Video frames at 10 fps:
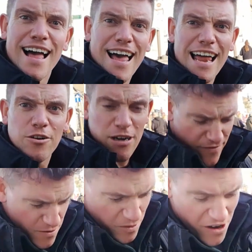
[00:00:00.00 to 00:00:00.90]
Hello
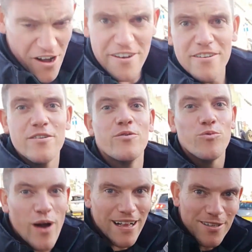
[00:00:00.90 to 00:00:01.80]
everyone,
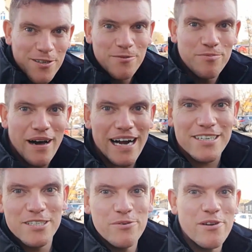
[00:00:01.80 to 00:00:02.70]
welcome
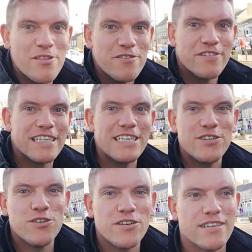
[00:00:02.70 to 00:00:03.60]
back to another
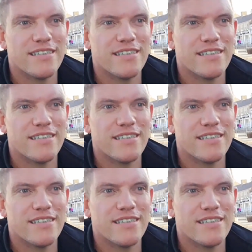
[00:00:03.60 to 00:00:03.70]
video.